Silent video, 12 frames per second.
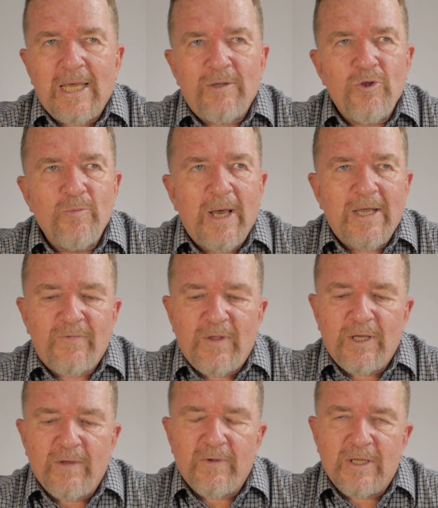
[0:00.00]
And you might
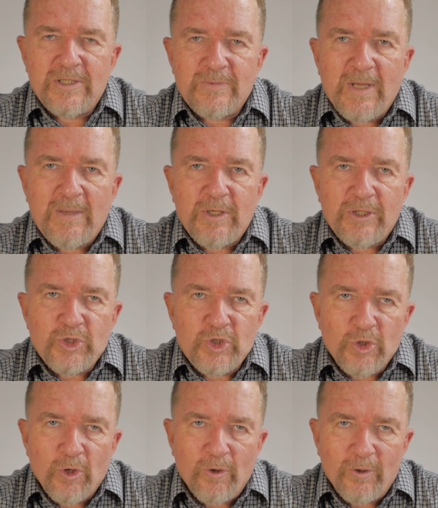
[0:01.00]
think of it as maybe
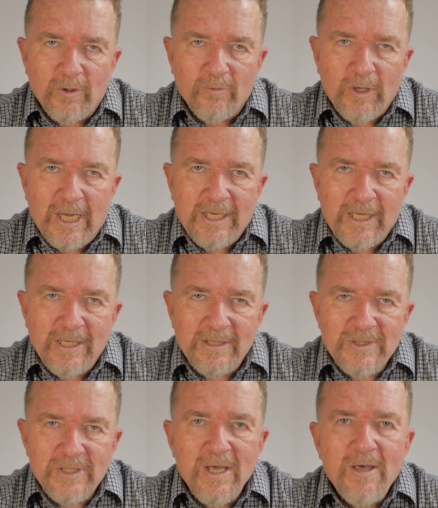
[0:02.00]
journal
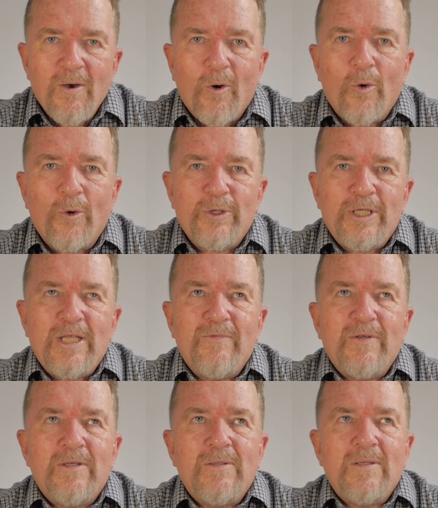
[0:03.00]
writings or
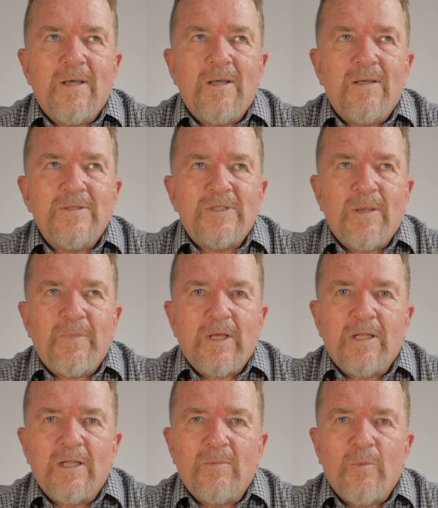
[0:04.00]
even uh,
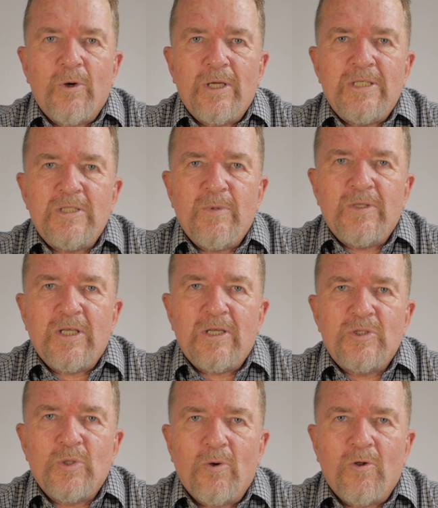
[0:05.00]
something a little more intimate than
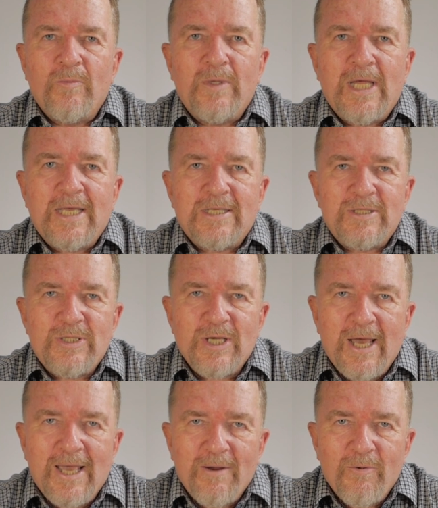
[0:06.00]
a journal, like a
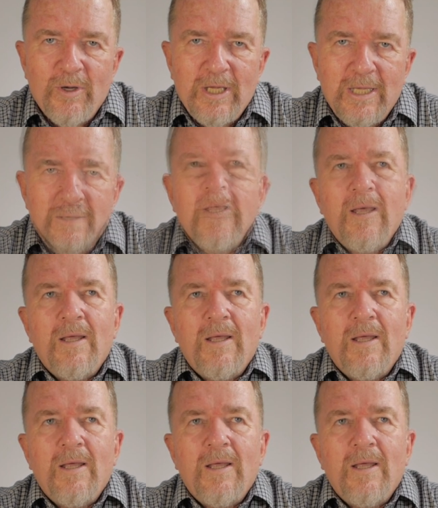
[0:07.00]
diary.